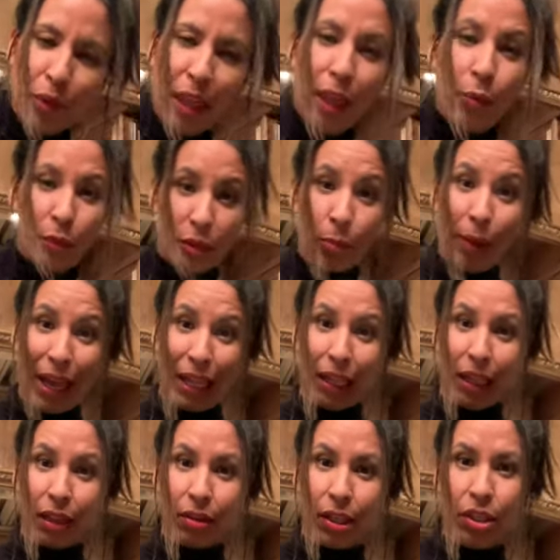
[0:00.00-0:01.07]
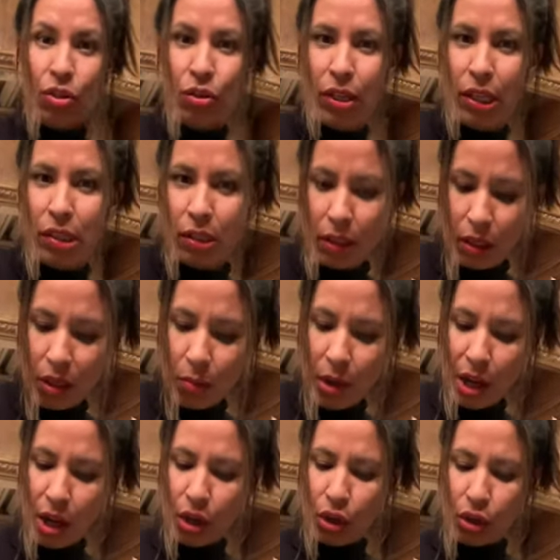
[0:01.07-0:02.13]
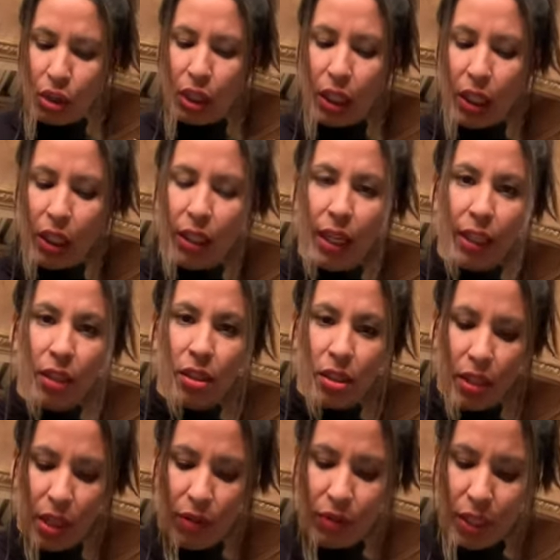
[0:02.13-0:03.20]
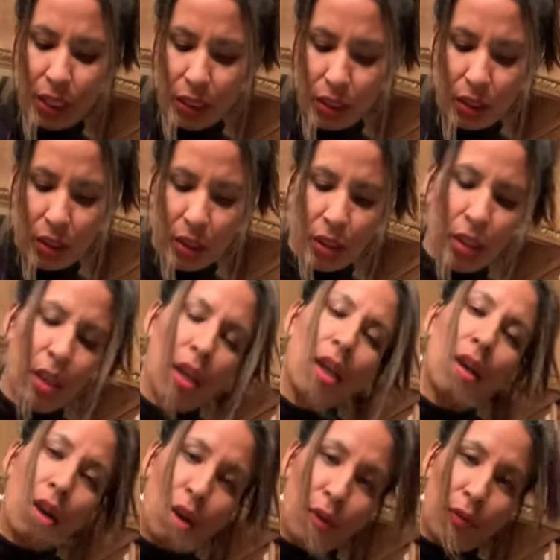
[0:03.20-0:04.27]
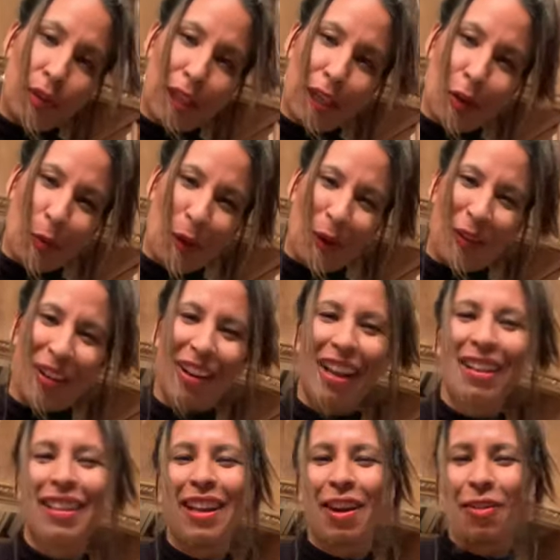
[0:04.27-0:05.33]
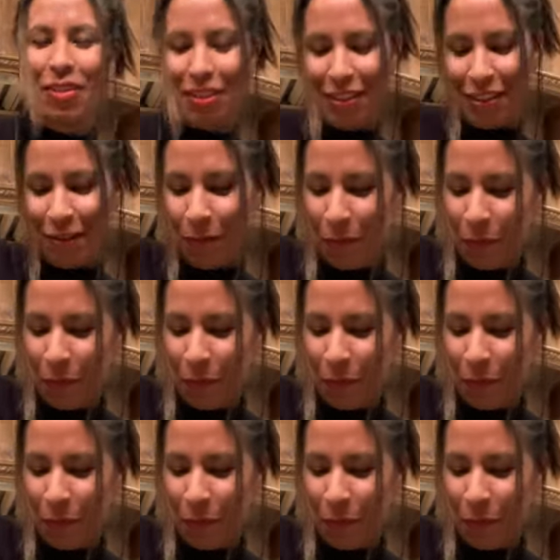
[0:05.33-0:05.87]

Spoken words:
And with my luck, these tortillas are going to come out all crooked in like the state of Texas. Hopefully they come out wrong like they always do.